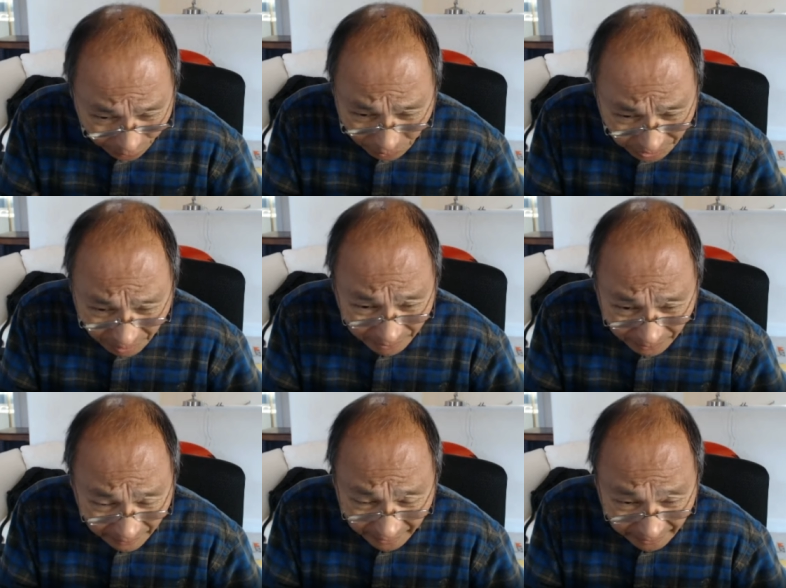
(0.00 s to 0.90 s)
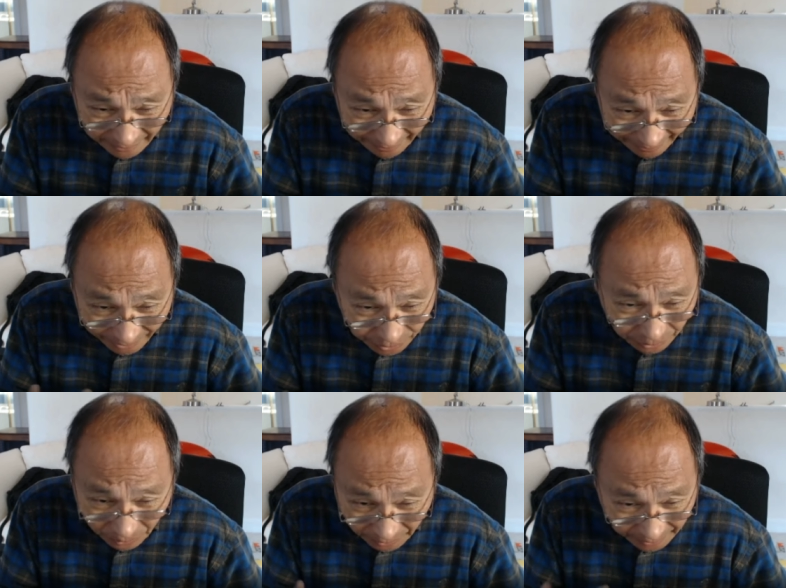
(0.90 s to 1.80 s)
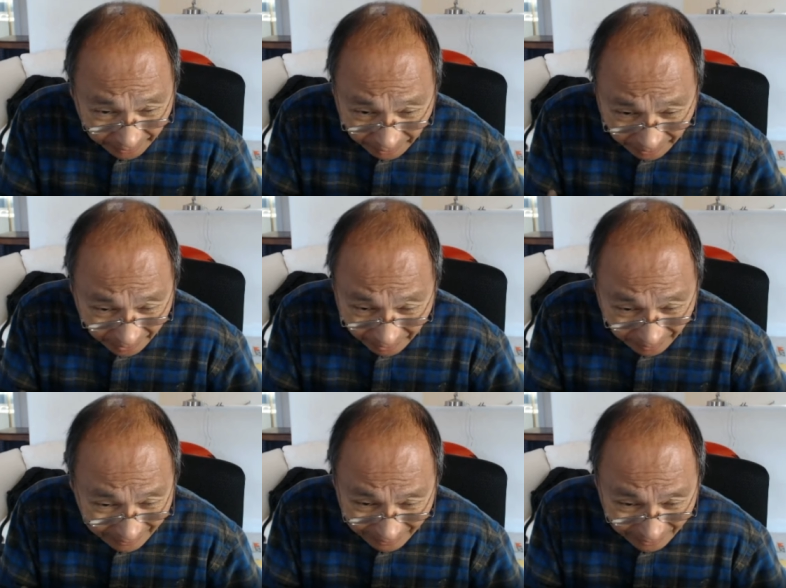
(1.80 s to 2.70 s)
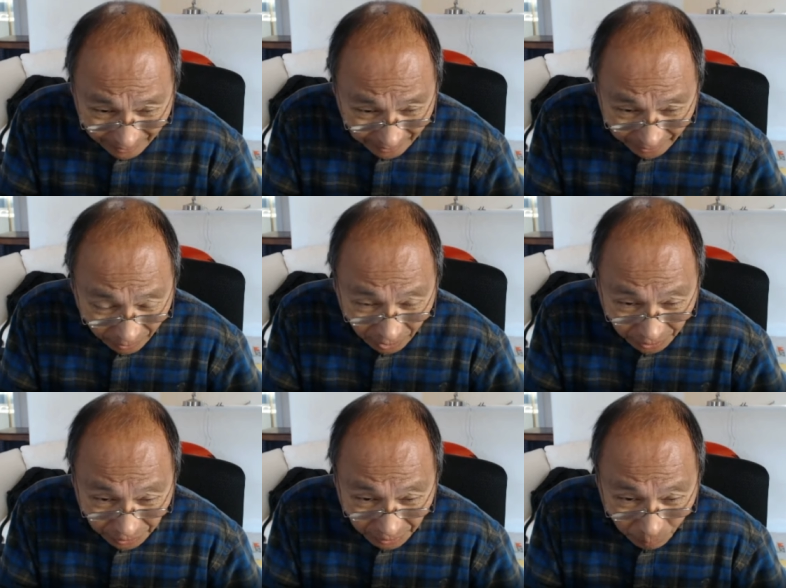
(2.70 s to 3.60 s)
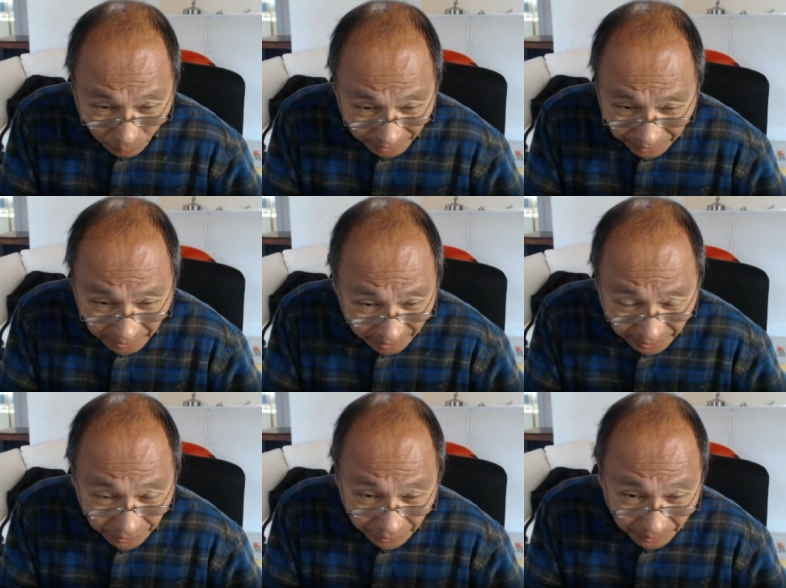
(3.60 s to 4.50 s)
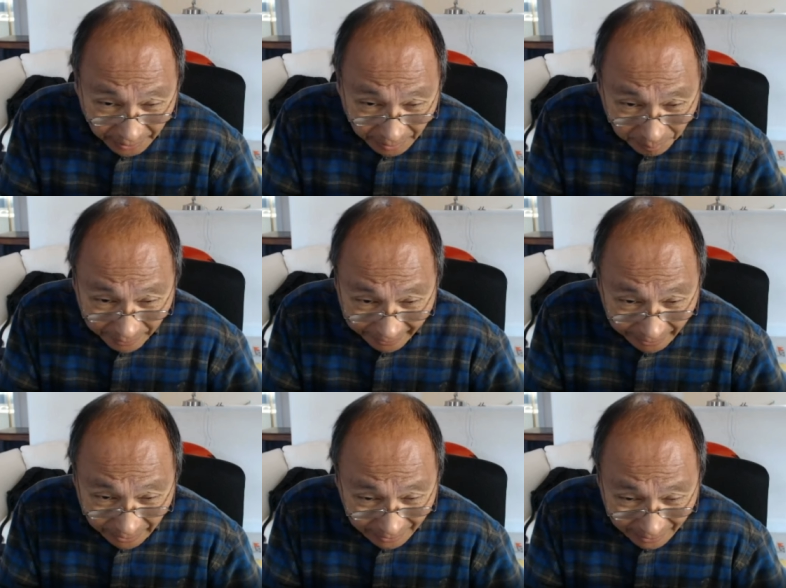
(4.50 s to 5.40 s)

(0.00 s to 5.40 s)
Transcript: know some other thing that acts only in in in a long-term way you're not going to know the impact